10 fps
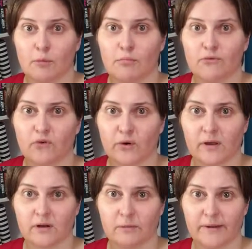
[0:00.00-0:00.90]
before
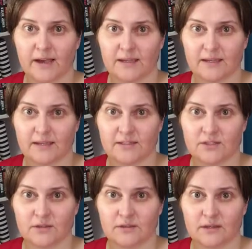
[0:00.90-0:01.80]
I go back in
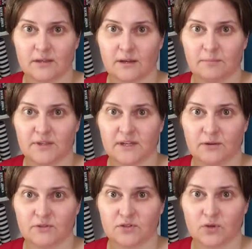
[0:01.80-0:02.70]
to thicken up the
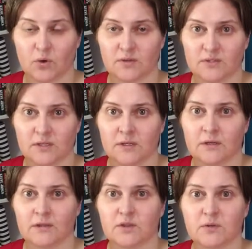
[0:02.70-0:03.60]
downstrokes.
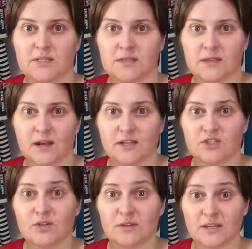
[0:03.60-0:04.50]
The reason that I
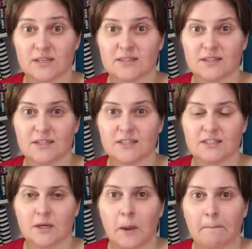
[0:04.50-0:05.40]
do this
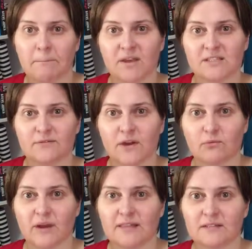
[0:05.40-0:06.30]
is because if I
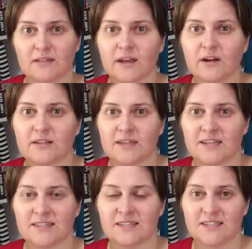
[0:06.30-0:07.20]
write the letter in
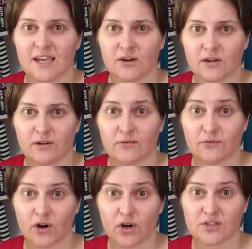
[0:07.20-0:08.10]
its entirety
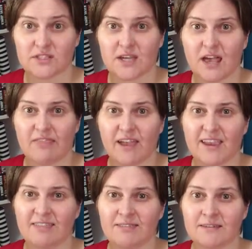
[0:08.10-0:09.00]
first, I
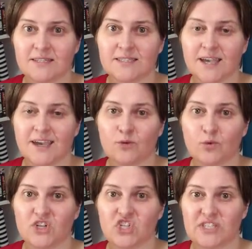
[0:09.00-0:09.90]
can then decide
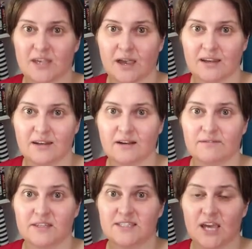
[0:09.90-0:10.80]
which side
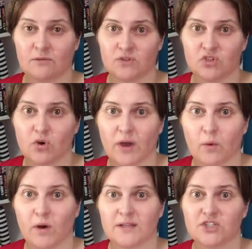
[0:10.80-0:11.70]
of the downstroke I
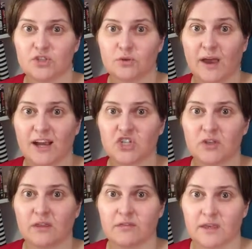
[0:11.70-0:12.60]
want to
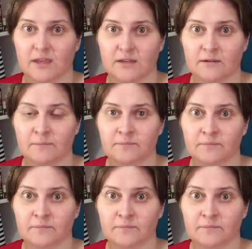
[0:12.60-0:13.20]
actually thicken.